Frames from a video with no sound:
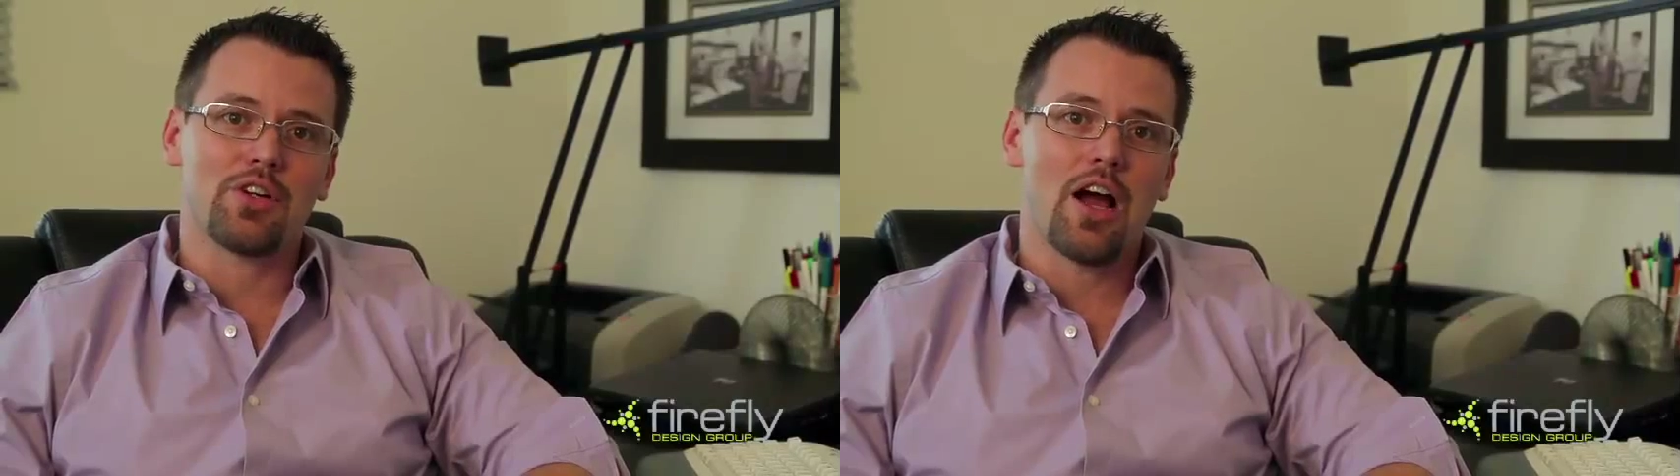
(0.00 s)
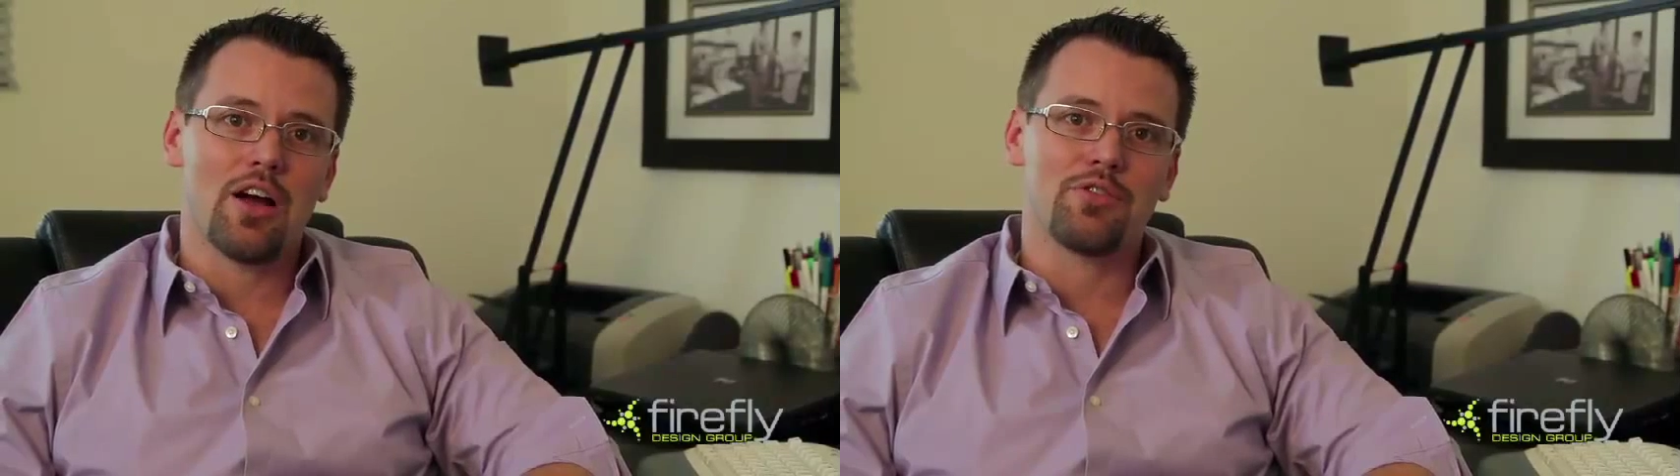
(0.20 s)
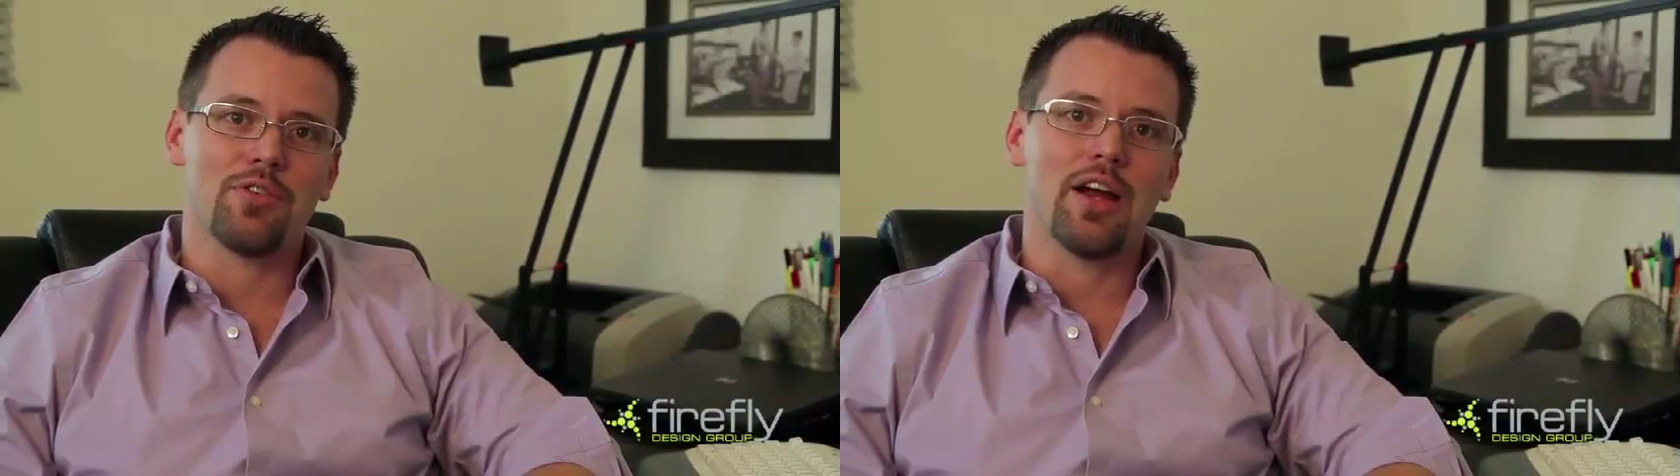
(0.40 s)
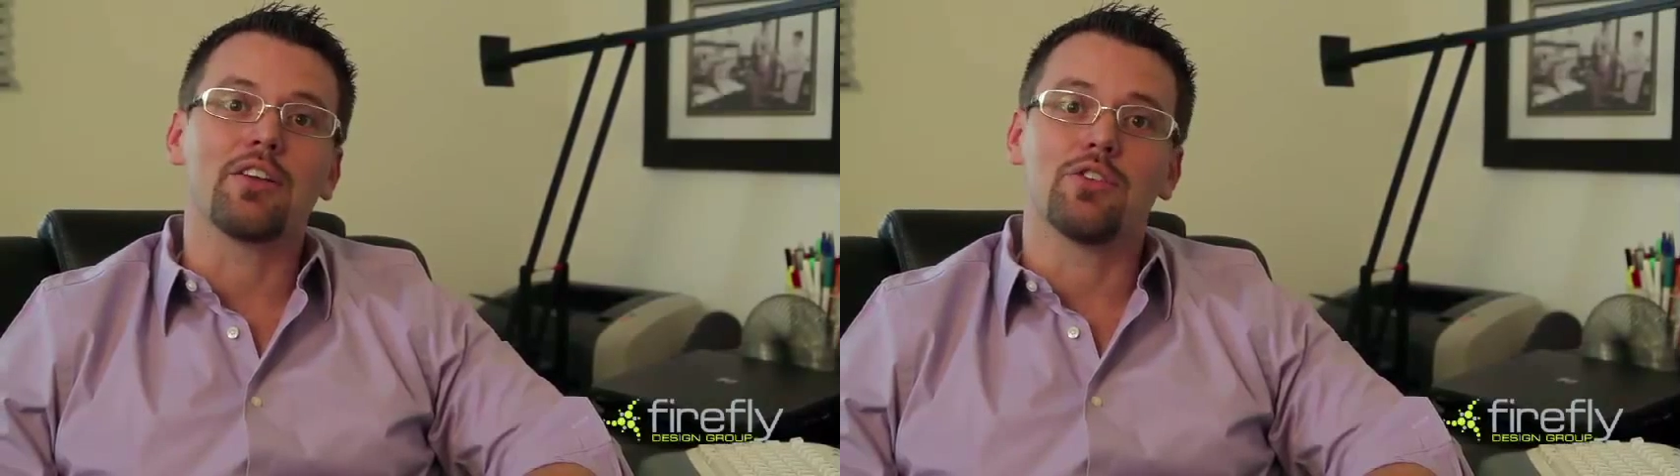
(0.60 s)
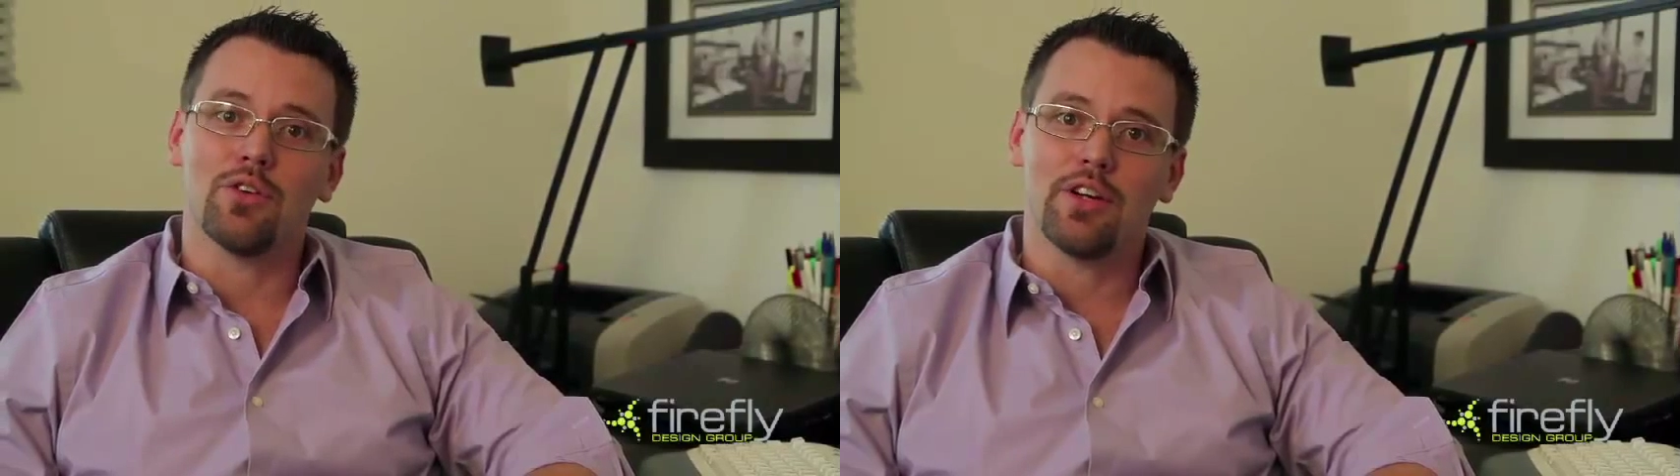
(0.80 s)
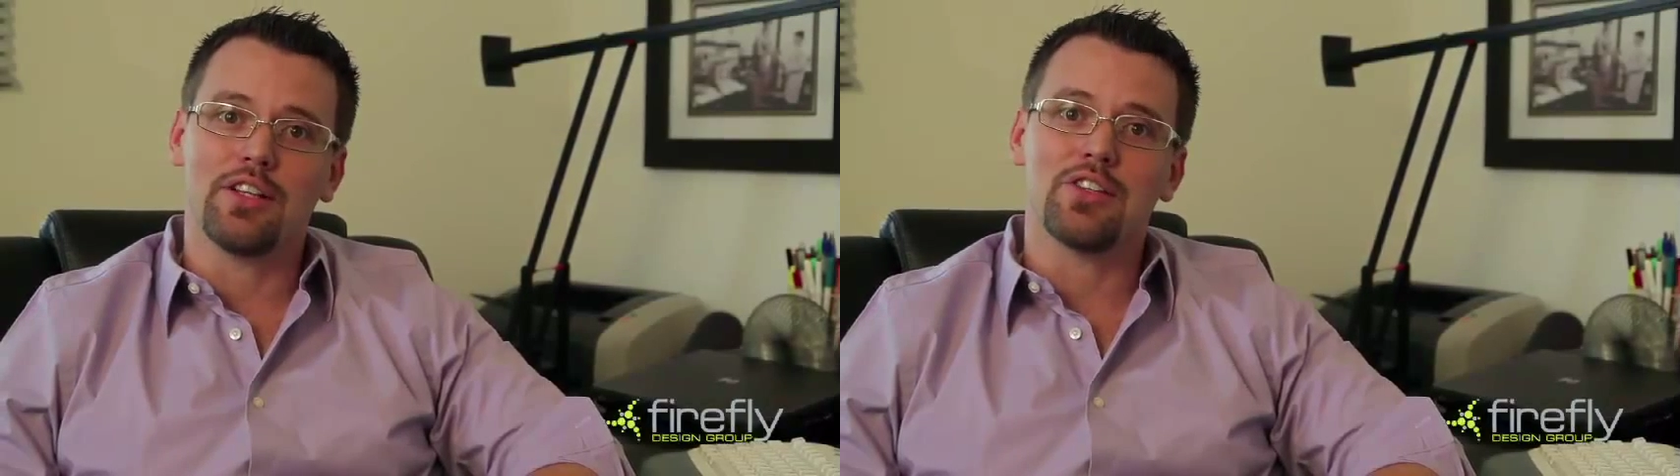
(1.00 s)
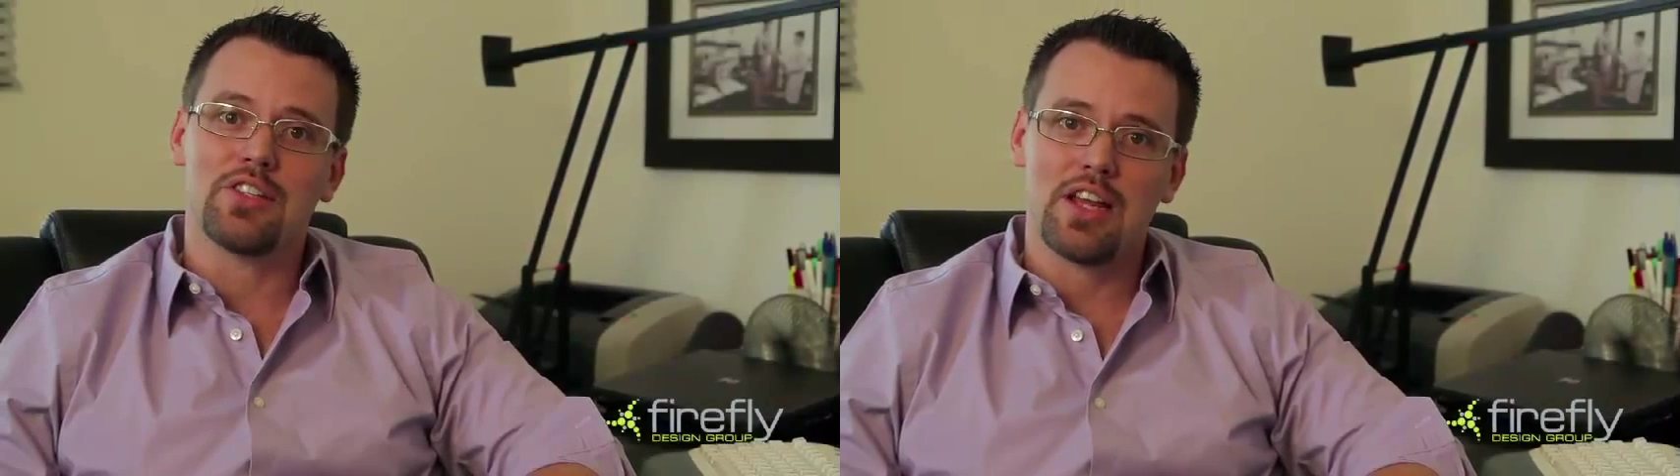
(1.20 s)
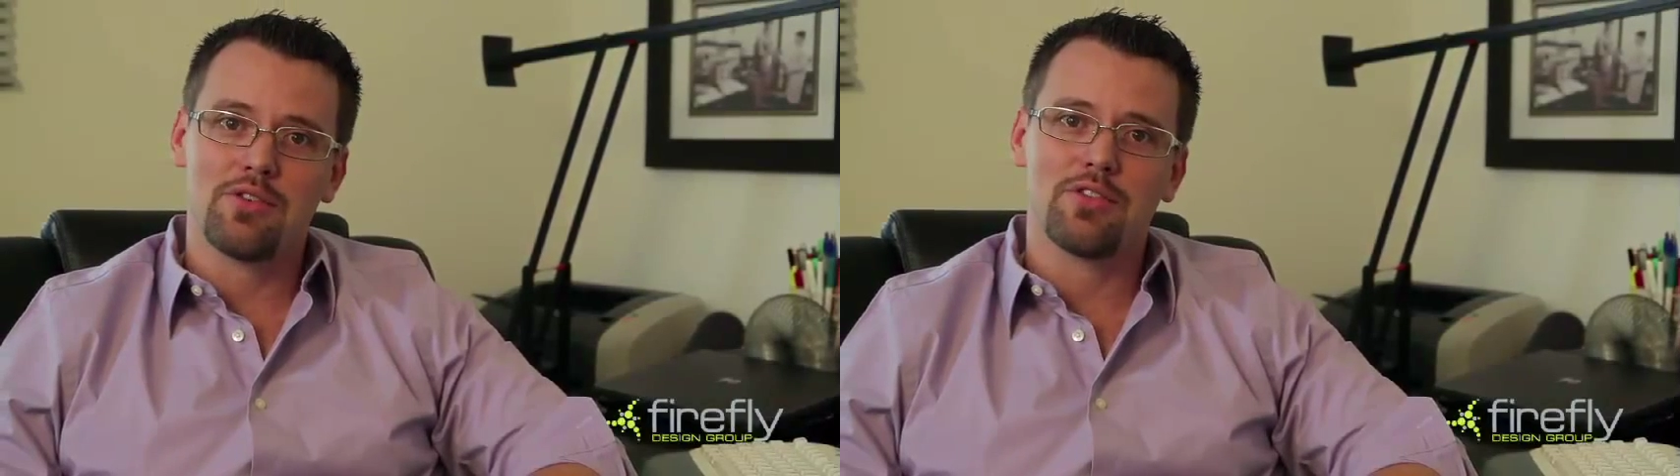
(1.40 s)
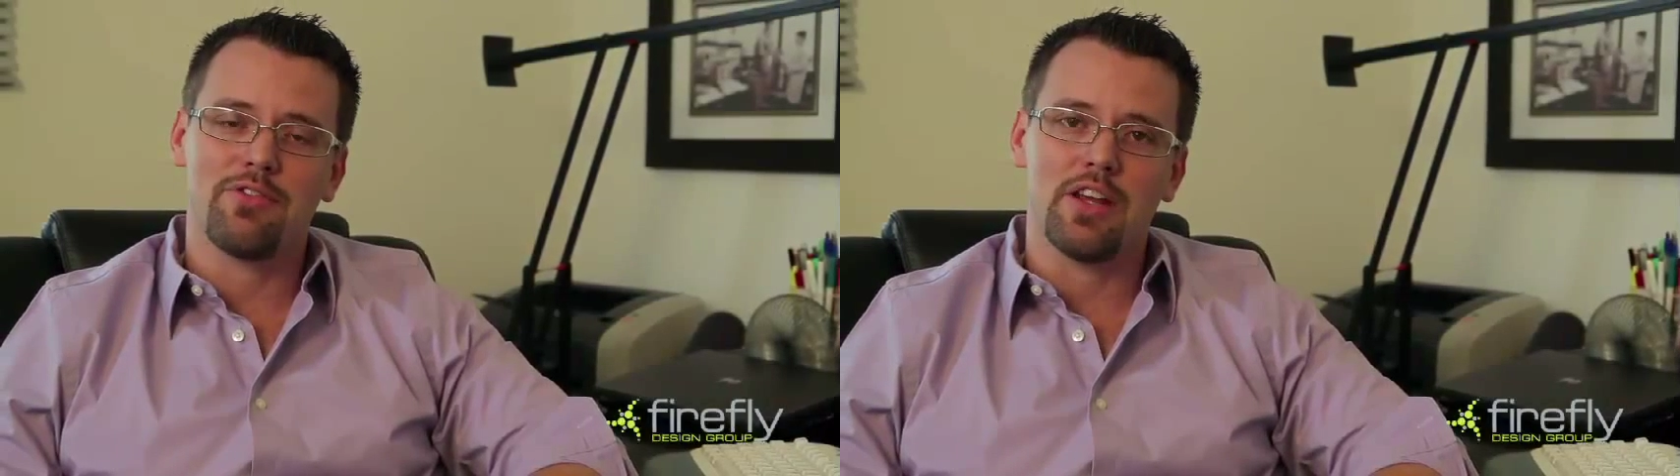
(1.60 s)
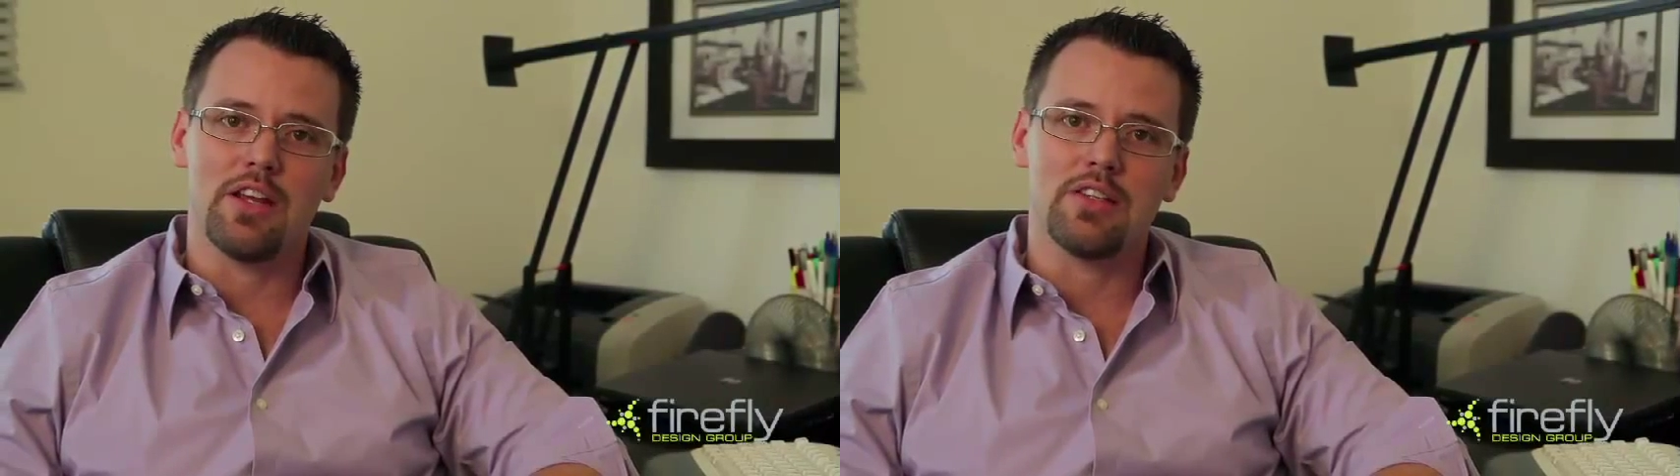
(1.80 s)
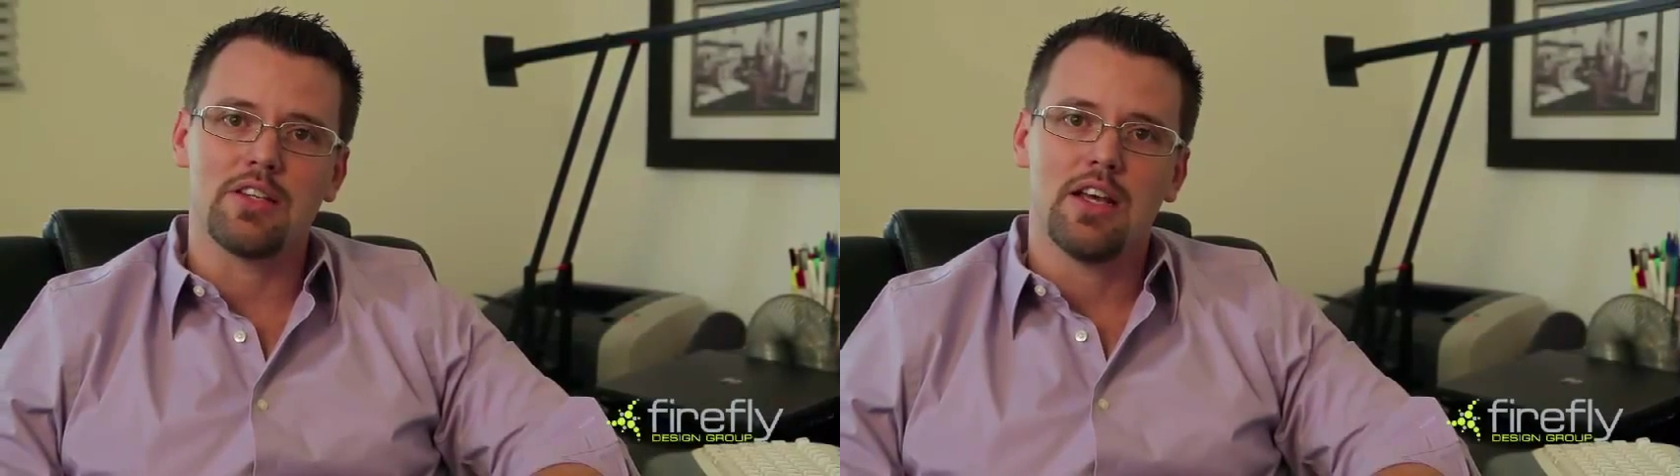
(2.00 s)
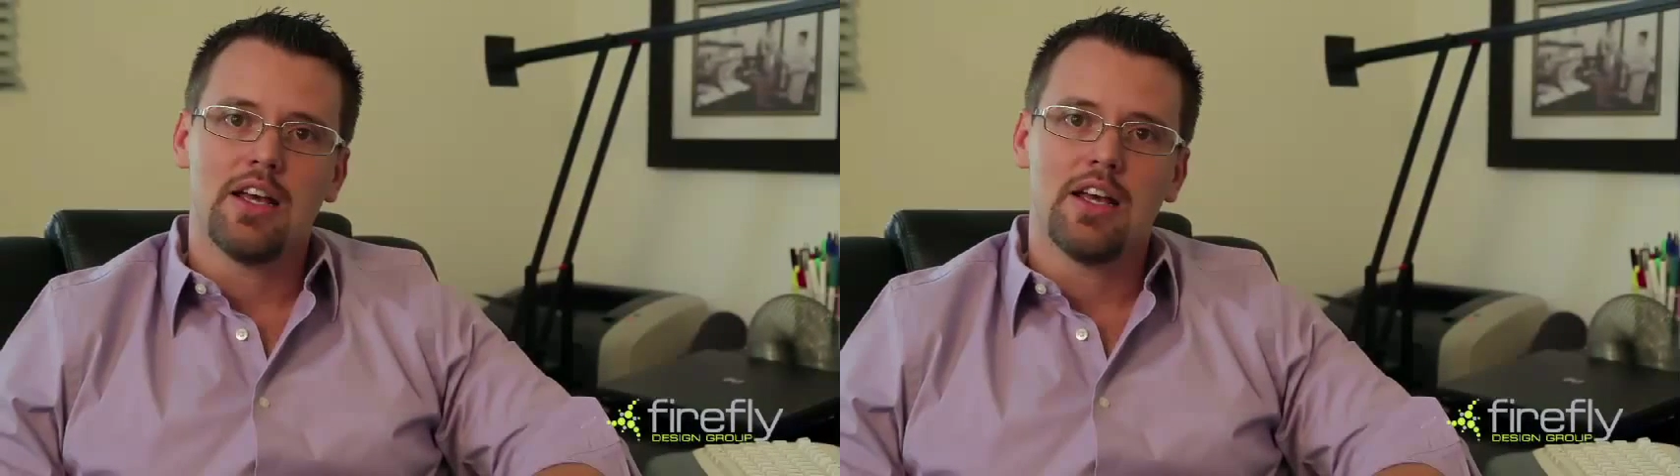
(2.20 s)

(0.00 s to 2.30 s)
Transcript: contract during the sales phase,